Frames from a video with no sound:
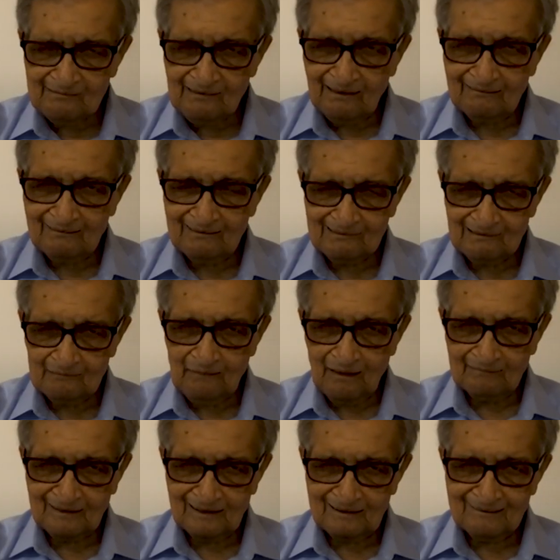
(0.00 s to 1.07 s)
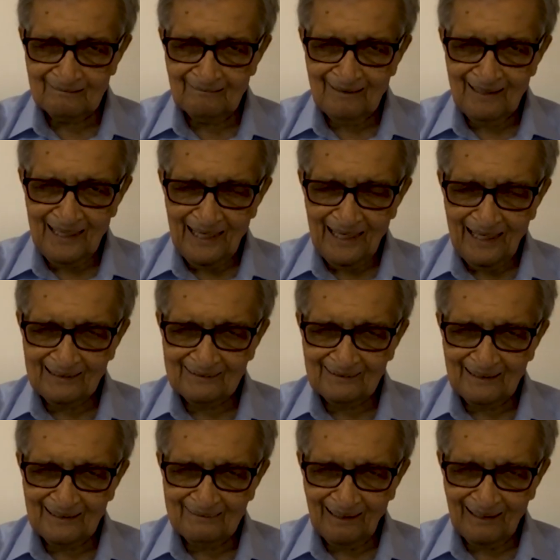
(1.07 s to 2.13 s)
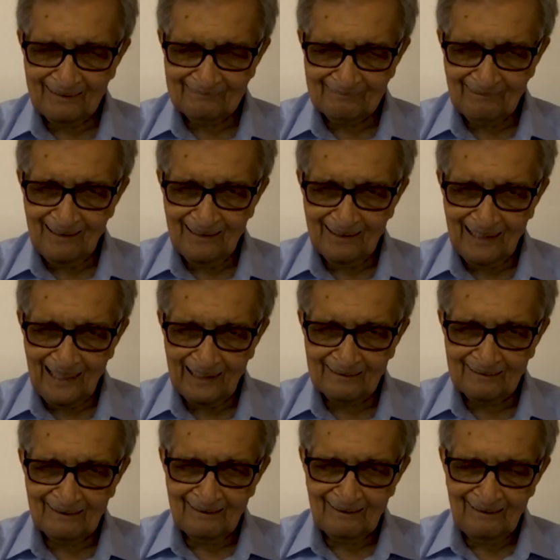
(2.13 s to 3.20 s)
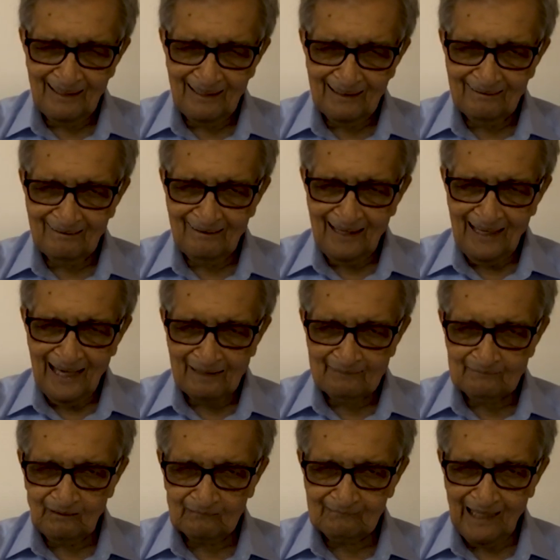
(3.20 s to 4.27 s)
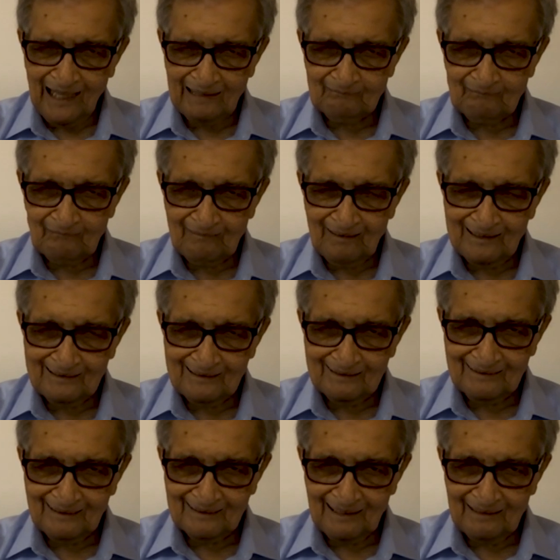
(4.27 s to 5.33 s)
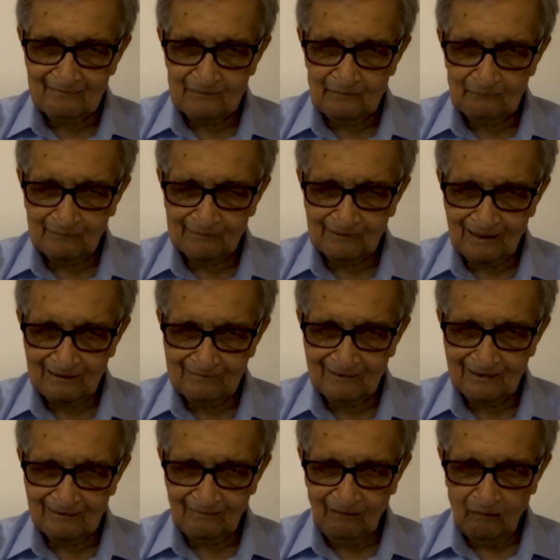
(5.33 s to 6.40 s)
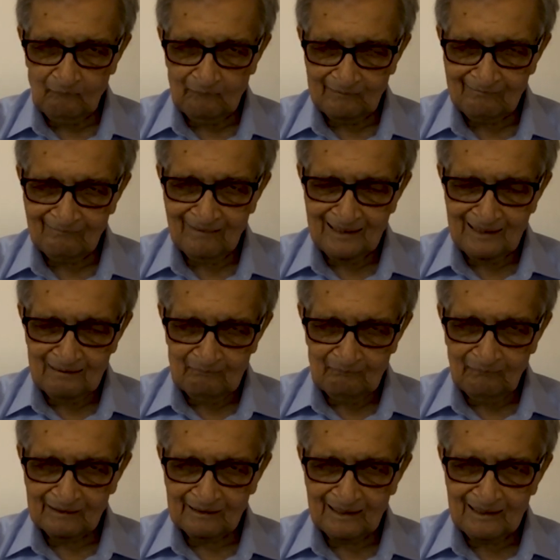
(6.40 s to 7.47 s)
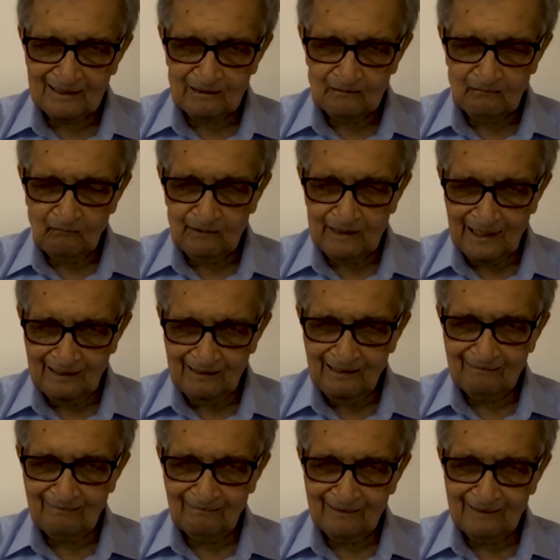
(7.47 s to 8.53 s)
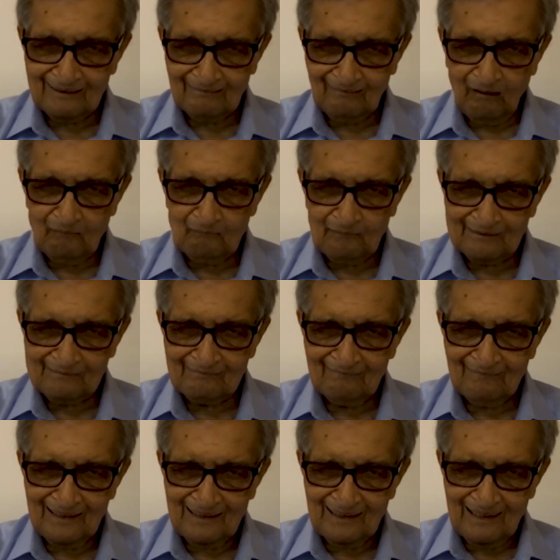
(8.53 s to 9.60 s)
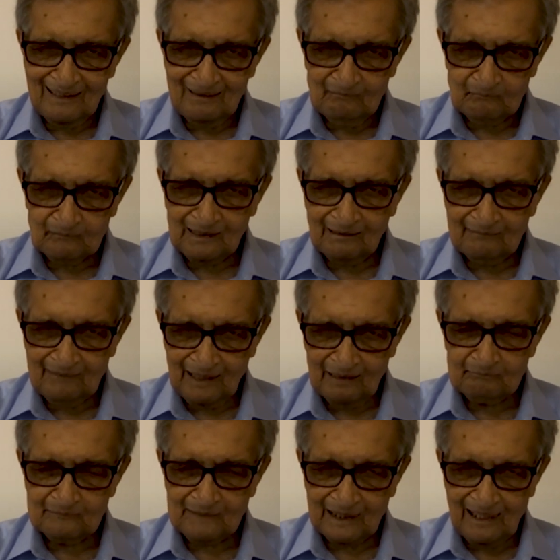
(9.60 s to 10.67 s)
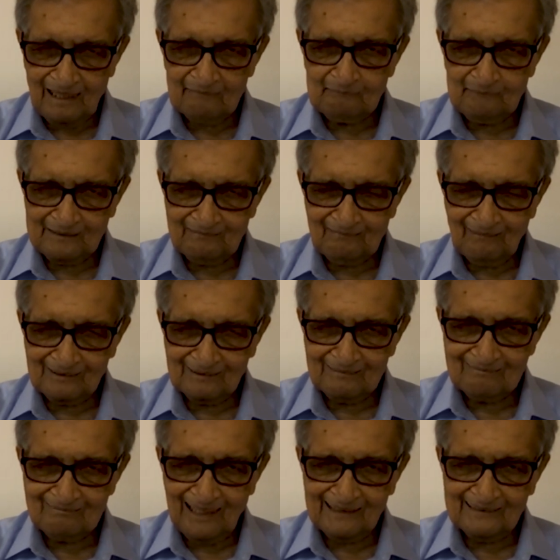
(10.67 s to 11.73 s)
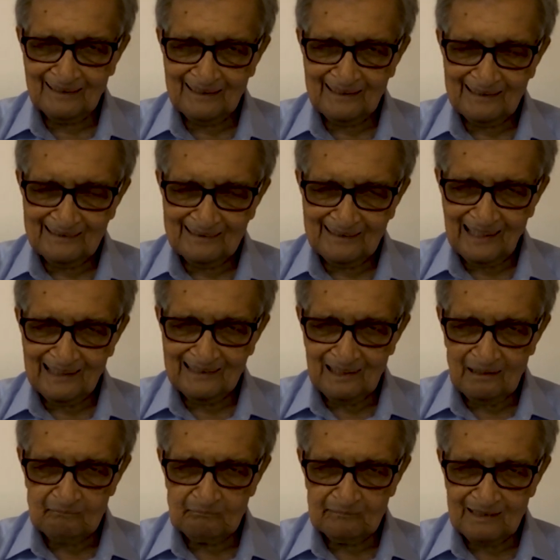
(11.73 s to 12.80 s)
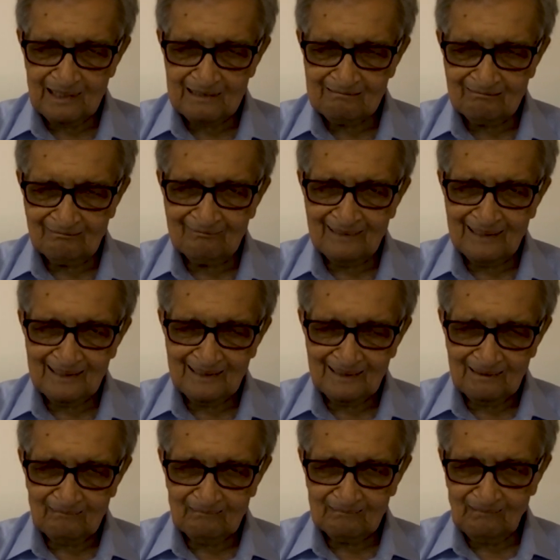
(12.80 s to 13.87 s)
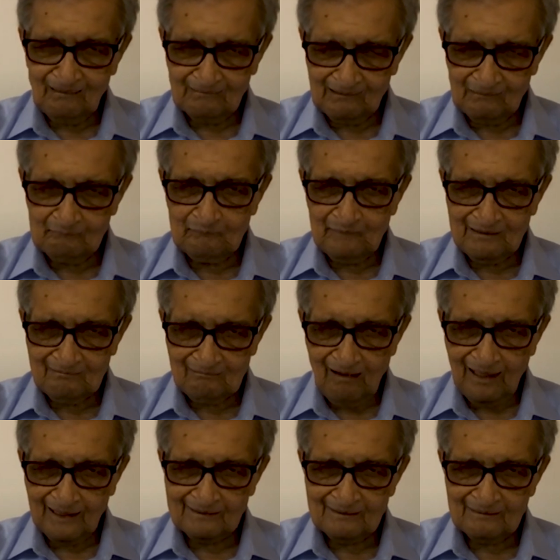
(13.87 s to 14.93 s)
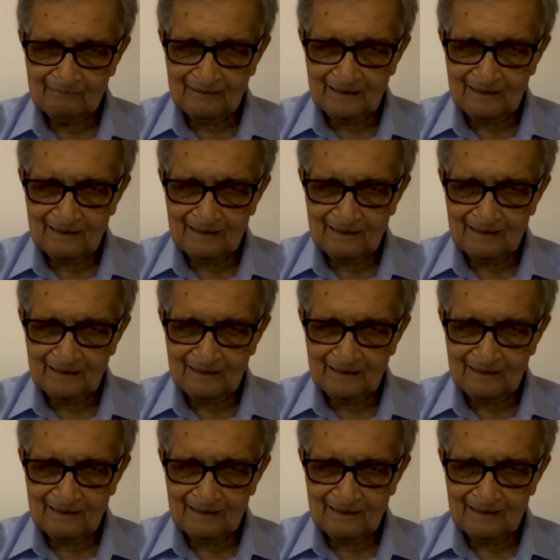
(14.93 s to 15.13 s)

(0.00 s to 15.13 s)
mysterious about it. And I say again, uh, I'm not advocating that everyone does economics, but knowing a little economics would have helped the government to understand that their prediction could not have been right.